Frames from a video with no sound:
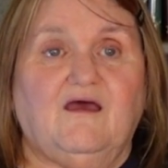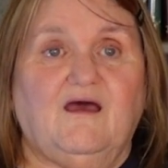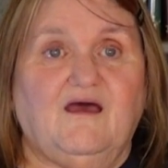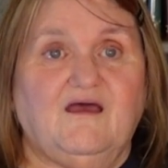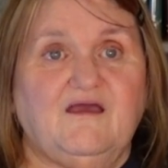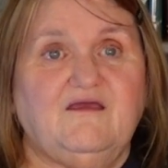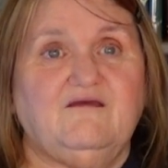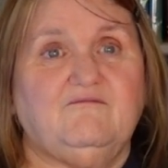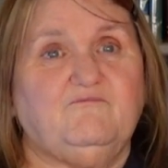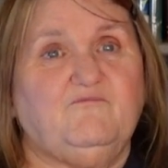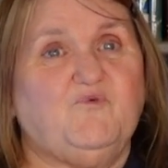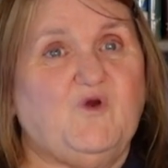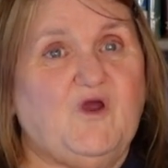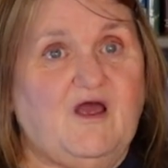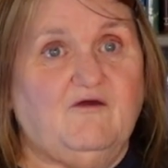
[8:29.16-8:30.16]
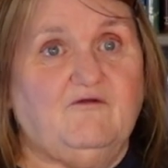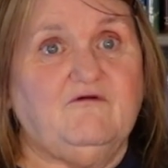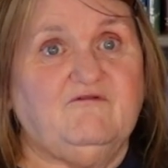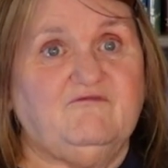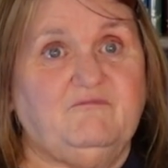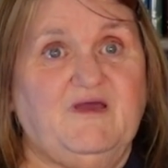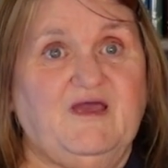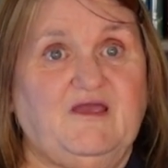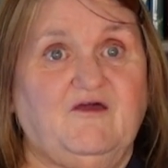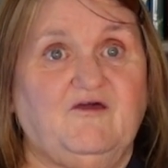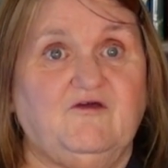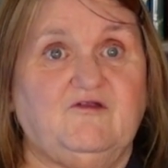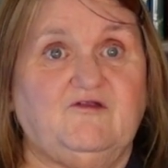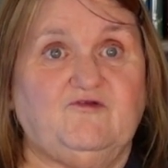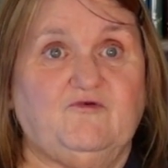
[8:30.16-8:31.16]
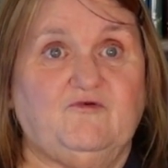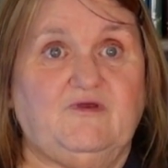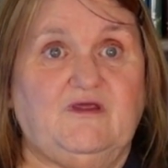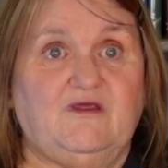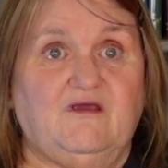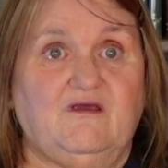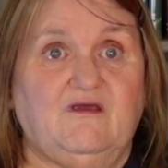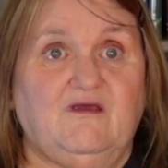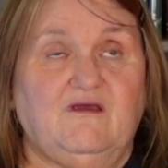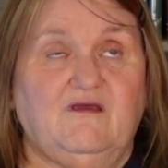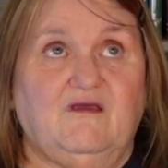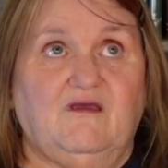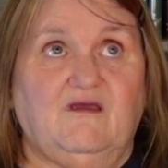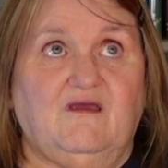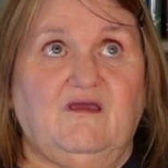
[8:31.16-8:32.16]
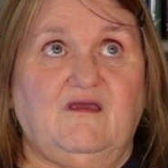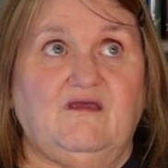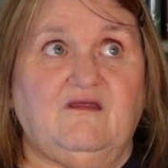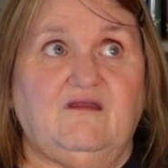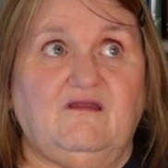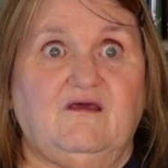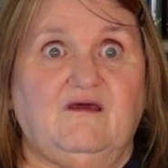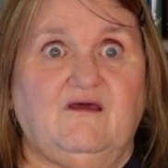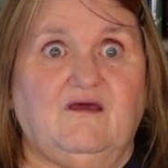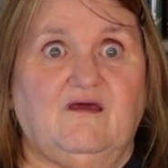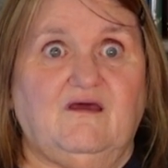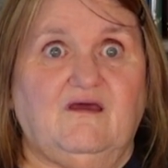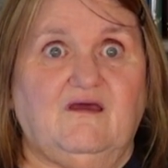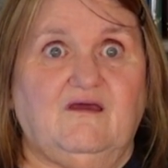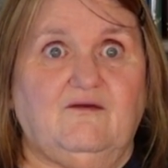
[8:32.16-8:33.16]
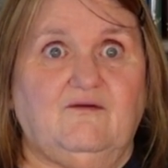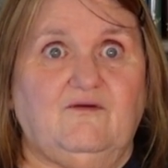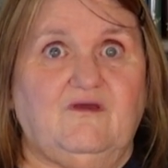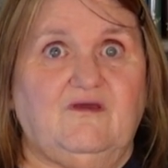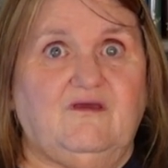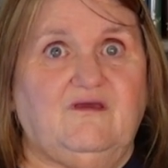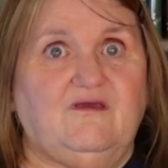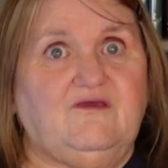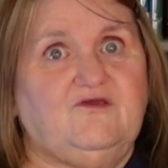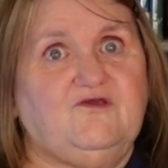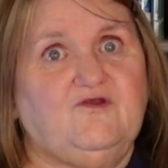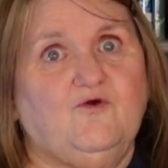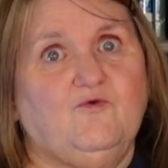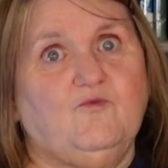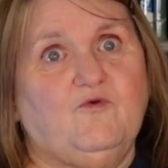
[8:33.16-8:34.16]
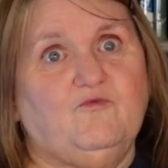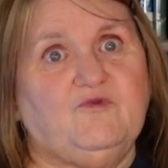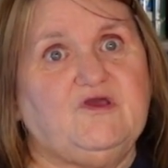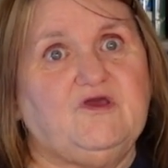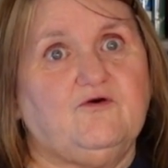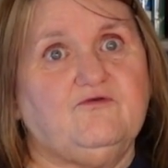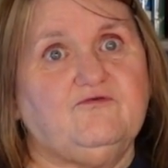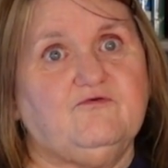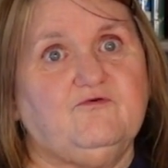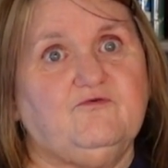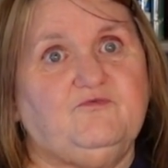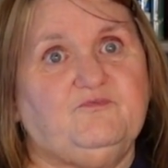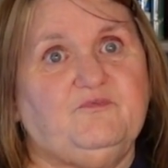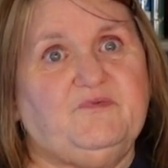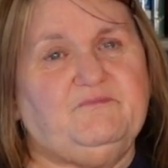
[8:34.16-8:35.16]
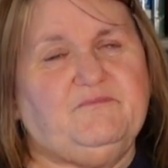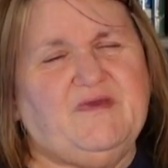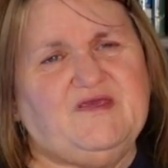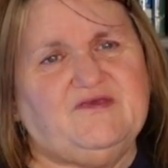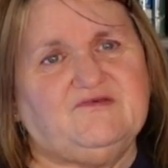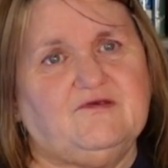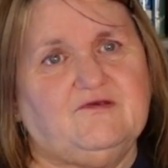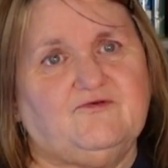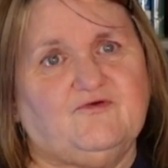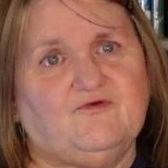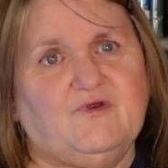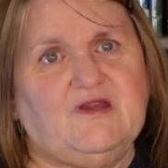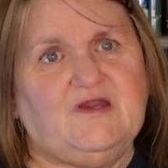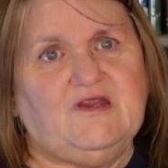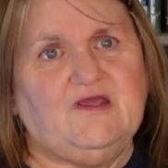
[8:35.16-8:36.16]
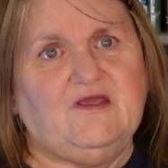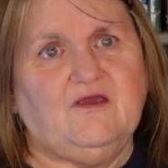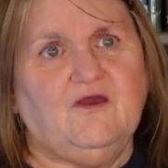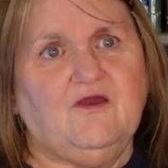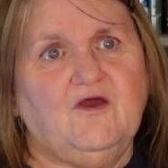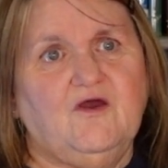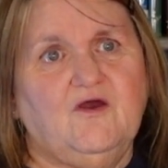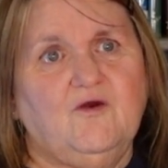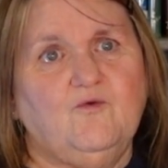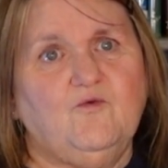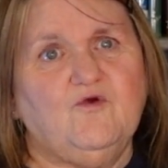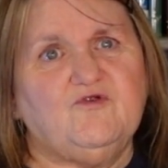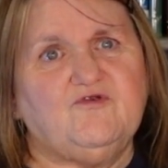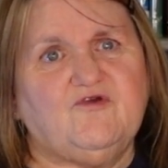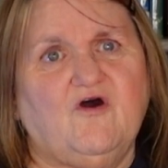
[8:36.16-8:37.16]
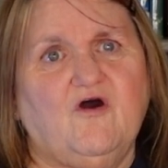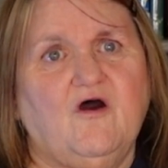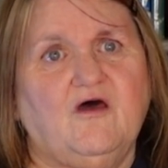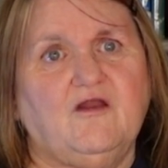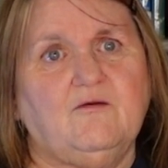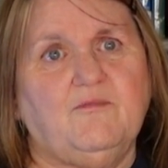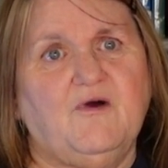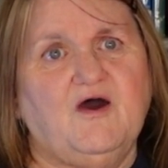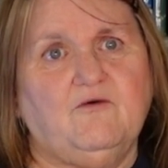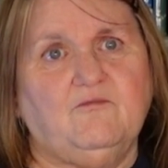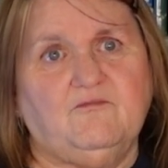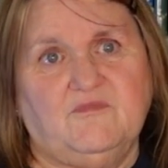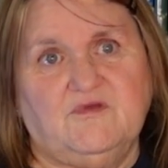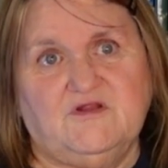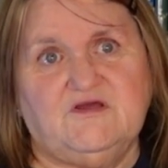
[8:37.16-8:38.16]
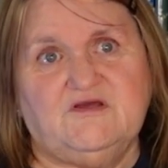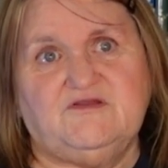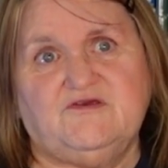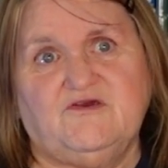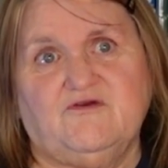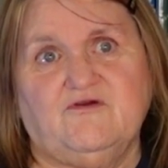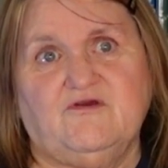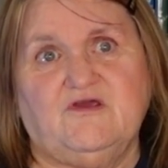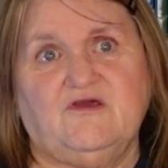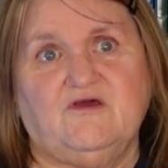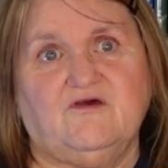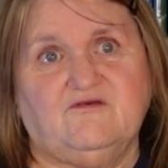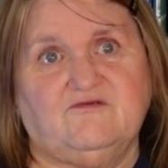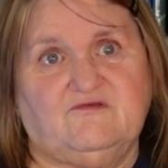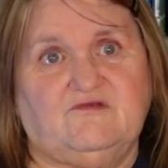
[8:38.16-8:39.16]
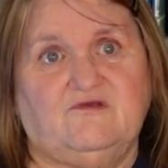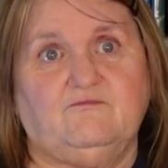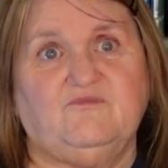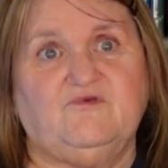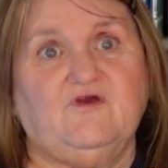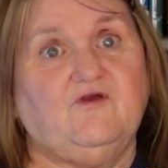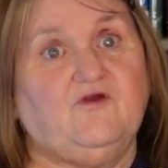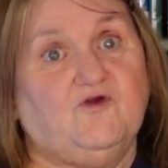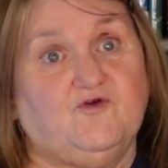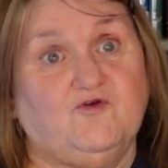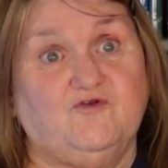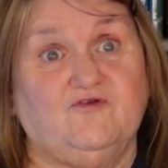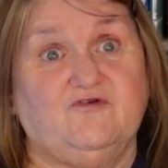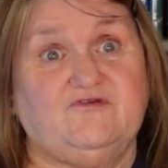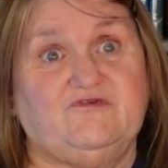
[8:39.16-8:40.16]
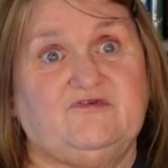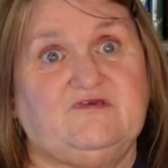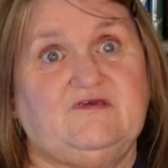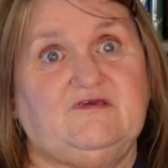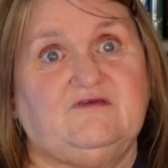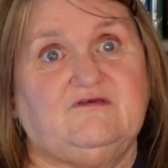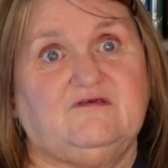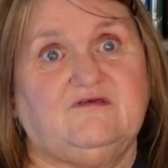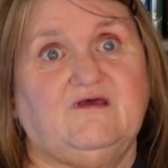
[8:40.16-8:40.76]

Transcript: I am proud of my country. And, you know, when we go through basic training, we're taught about military customs and courtesies.